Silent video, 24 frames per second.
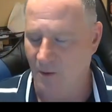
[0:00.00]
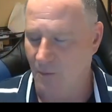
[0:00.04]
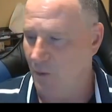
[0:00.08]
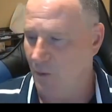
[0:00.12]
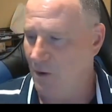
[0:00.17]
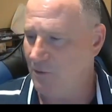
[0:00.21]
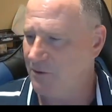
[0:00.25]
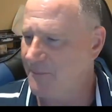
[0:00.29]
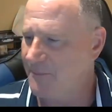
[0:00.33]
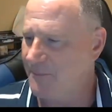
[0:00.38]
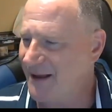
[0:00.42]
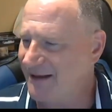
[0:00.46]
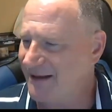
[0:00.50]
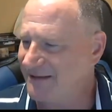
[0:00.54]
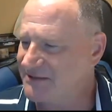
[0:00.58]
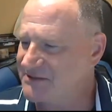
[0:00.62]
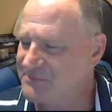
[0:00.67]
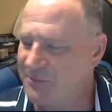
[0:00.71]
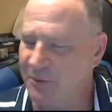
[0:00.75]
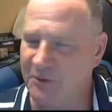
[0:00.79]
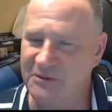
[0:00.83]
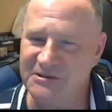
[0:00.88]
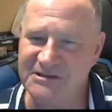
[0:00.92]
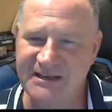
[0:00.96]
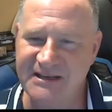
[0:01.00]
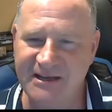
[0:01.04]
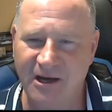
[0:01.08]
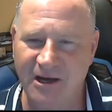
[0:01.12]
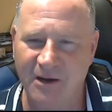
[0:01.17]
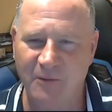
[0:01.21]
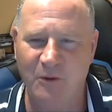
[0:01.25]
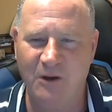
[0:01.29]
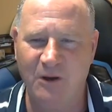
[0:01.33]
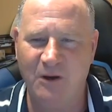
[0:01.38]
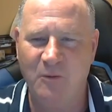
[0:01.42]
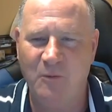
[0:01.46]
Welcome back to Sports
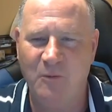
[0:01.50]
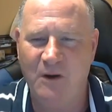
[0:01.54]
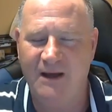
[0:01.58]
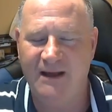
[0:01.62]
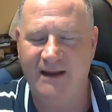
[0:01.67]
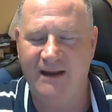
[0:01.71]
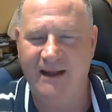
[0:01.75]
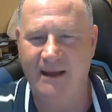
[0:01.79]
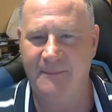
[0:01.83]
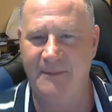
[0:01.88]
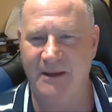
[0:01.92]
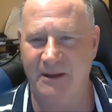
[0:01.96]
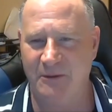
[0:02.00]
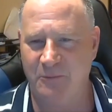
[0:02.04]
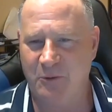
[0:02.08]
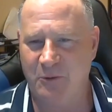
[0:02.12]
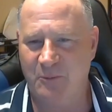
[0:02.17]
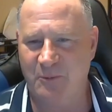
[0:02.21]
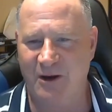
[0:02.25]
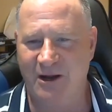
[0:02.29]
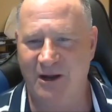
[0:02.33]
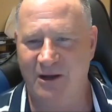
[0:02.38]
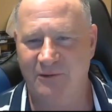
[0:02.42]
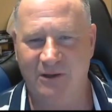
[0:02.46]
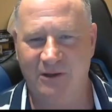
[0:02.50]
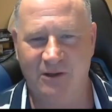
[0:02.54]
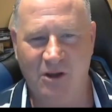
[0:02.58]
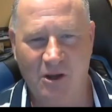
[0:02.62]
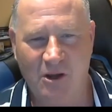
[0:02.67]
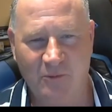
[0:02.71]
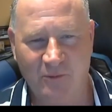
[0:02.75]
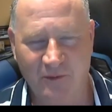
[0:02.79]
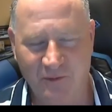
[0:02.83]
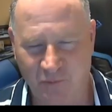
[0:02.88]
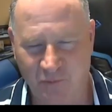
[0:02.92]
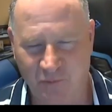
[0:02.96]
Econ 101. I'm Edward Brown,
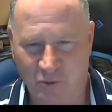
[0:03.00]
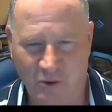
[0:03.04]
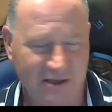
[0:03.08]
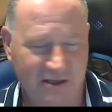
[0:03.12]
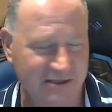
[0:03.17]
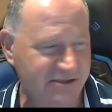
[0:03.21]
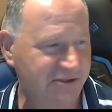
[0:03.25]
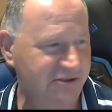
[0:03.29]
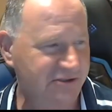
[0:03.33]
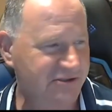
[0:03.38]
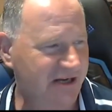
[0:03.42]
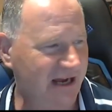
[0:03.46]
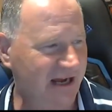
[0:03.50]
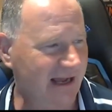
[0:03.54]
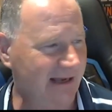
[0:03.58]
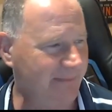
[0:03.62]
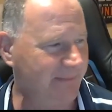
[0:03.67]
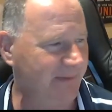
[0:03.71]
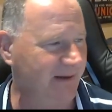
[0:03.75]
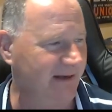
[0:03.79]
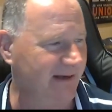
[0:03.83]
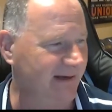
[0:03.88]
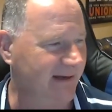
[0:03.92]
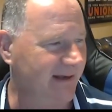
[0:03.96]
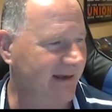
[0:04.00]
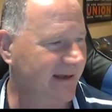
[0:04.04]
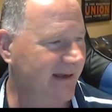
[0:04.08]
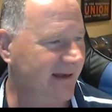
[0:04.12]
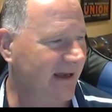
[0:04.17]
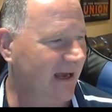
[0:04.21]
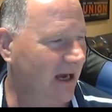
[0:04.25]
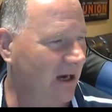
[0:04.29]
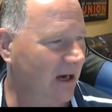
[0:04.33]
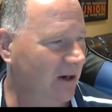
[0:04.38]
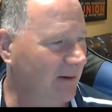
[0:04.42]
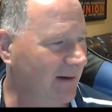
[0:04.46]
along with Russell Jackman.
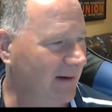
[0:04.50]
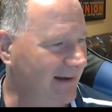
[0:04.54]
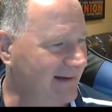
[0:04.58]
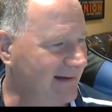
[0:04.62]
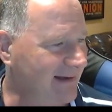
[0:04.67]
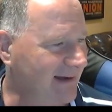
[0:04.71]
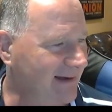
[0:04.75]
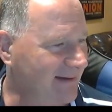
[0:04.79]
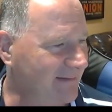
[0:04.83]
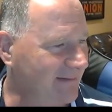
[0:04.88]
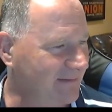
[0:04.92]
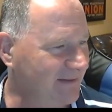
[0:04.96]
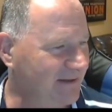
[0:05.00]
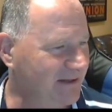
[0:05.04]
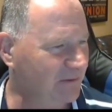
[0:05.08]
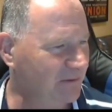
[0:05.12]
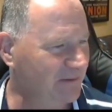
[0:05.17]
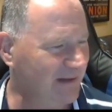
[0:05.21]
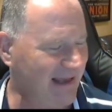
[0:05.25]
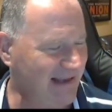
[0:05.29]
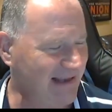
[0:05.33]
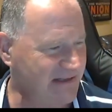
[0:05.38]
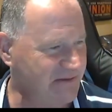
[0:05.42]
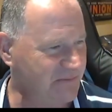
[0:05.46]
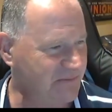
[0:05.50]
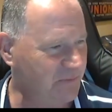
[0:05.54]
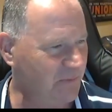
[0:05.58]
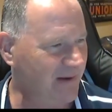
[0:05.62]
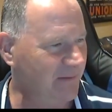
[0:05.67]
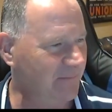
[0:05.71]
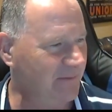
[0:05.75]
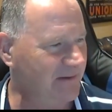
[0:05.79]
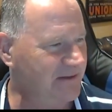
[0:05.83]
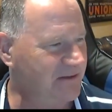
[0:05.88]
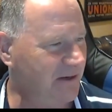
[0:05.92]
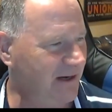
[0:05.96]
All right, last
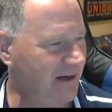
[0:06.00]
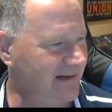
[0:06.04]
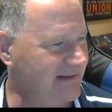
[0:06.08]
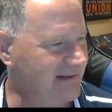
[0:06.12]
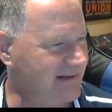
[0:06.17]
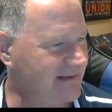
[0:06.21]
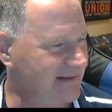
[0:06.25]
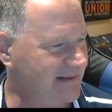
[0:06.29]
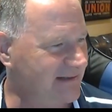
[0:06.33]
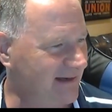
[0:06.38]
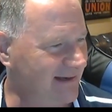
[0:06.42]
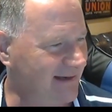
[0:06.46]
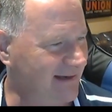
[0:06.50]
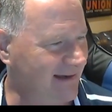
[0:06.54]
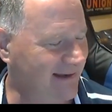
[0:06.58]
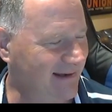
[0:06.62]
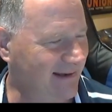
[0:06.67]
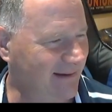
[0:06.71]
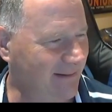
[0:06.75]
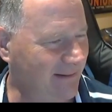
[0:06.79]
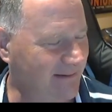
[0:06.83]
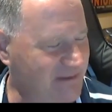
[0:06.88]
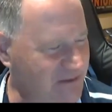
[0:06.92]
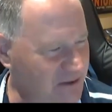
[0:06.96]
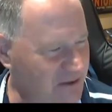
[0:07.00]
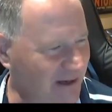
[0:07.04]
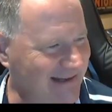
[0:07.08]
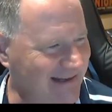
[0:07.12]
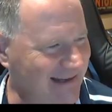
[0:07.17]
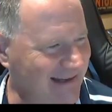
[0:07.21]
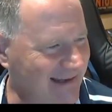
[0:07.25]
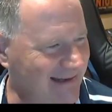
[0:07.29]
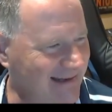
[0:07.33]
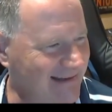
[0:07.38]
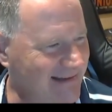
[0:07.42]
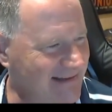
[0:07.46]
week I tried to
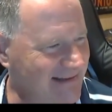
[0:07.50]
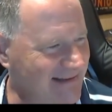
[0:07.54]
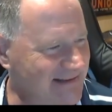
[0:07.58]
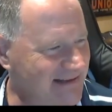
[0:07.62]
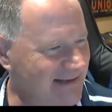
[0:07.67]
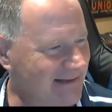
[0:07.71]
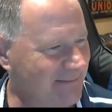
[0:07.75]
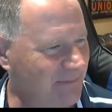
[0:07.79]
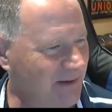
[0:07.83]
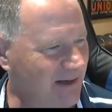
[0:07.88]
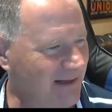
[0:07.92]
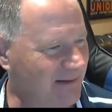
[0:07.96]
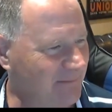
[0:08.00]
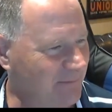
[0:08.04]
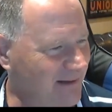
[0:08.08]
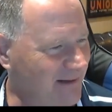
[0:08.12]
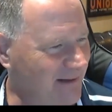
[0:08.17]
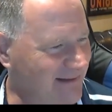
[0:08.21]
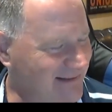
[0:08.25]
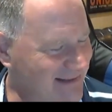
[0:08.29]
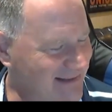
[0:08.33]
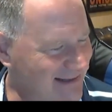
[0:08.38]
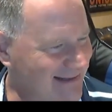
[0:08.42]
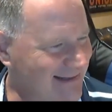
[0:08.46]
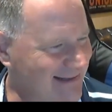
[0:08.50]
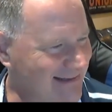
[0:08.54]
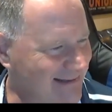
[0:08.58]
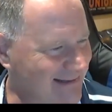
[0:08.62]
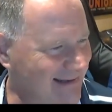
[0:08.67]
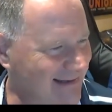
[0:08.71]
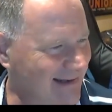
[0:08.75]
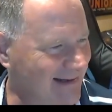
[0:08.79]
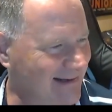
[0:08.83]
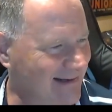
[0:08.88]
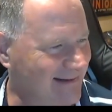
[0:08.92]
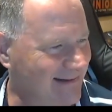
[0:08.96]
get this in, but we didn't
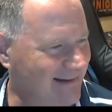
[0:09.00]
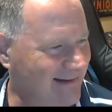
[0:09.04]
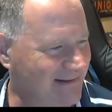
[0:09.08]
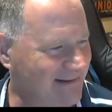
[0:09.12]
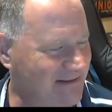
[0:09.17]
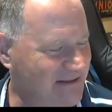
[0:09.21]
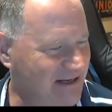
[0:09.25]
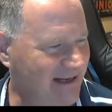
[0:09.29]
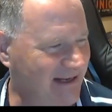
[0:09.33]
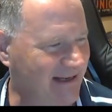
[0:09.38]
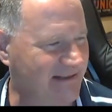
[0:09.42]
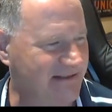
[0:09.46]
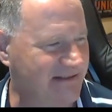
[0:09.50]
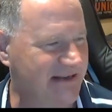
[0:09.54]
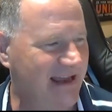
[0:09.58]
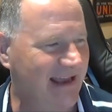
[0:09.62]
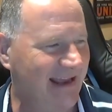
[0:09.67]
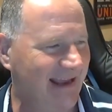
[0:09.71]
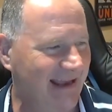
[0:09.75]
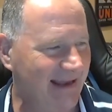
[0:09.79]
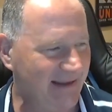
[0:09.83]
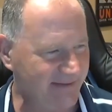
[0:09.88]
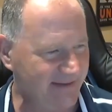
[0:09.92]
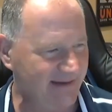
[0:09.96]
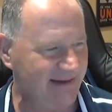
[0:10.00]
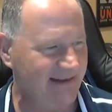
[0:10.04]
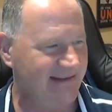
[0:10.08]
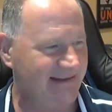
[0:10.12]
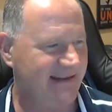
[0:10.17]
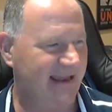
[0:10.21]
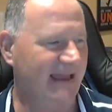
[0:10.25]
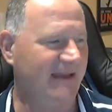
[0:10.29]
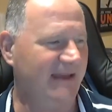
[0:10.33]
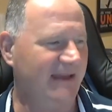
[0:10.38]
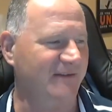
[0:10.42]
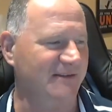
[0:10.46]
get a chance. Anthony
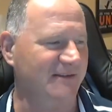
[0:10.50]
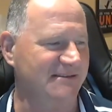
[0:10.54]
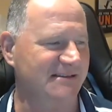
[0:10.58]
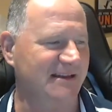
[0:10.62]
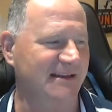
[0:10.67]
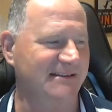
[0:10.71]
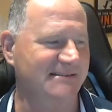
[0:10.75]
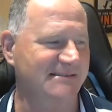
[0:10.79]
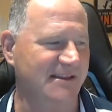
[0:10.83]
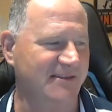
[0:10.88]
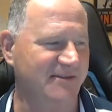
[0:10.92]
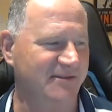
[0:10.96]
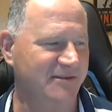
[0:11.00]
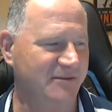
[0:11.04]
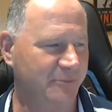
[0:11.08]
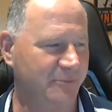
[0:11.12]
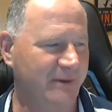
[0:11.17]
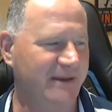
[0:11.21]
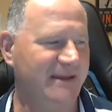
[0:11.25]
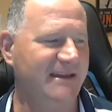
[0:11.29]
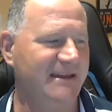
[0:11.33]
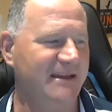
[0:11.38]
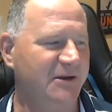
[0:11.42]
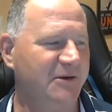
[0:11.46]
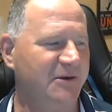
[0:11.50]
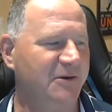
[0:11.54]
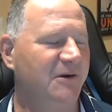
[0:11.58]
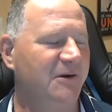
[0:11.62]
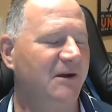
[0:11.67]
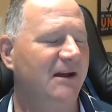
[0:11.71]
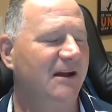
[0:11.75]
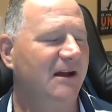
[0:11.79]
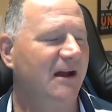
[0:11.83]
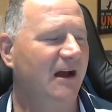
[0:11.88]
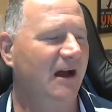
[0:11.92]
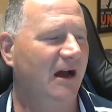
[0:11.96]
Davis signs a
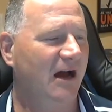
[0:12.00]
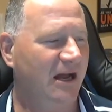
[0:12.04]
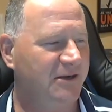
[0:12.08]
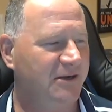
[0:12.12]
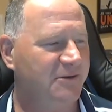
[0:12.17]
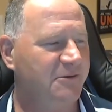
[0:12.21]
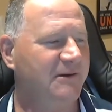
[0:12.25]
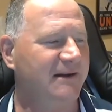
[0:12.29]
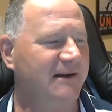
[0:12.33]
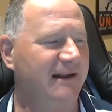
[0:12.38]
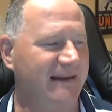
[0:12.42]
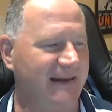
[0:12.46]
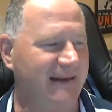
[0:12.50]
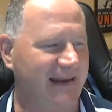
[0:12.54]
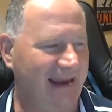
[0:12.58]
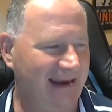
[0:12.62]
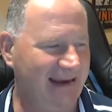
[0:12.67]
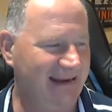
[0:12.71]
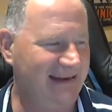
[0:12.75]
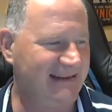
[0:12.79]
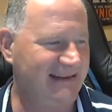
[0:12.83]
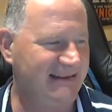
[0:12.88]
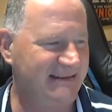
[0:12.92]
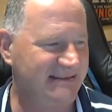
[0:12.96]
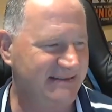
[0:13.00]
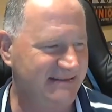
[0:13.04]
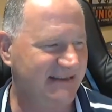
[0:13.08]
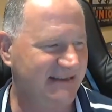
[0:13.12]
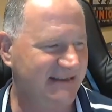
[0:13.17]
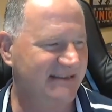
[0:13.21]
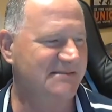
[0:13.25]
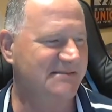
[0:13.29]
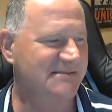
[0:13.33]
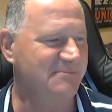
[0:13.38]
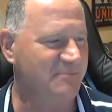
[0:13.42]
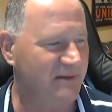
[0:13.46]
3-year,
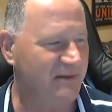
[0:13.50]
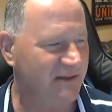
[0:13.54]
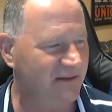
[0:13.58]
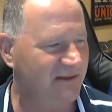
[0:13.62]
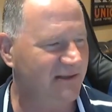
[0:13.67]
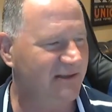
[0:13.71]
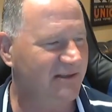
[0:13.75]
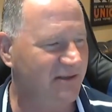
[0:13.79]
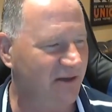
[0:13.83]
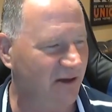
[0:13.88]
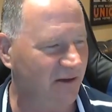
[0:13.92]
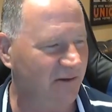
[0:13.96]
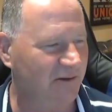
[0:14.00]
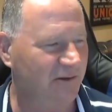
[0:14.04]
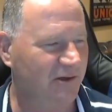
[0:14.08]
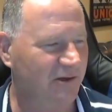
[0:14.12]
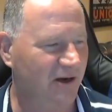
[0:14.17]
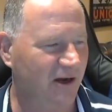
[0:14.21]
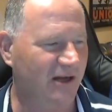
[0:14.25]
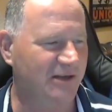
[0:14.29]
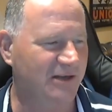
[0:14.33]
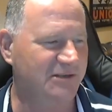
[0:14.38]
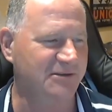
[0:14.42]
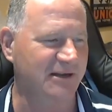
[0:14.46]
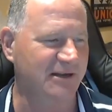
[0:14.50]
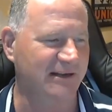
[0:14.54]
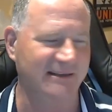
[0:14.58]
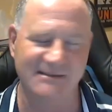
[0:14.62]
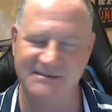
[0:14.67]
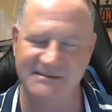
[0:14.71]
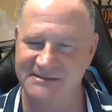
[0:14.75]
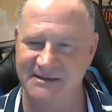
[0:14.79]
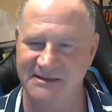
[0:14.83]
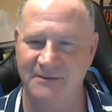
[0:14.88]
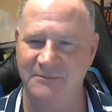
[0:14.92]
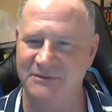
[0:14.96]
$186 million contract to
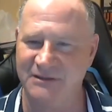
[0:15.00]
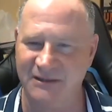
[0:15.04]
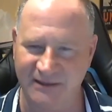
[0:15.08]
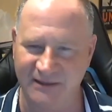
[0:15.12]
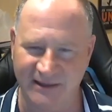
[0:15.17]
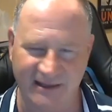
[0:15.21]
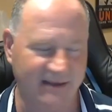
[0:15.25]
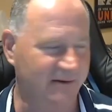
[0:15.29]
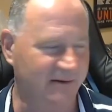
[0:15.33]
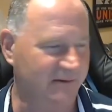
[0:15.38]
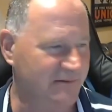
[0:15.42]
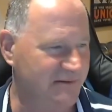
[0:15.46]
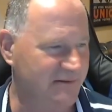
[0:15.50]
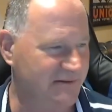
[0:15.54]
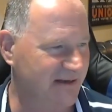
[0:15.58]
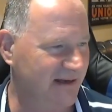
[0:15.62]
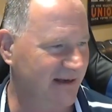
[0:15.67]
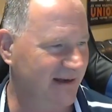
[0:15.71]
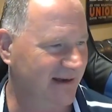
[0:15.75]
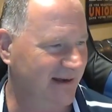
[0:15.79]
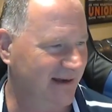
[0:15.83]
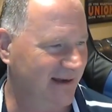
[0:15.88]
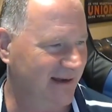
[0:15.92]
stay with the Lakers.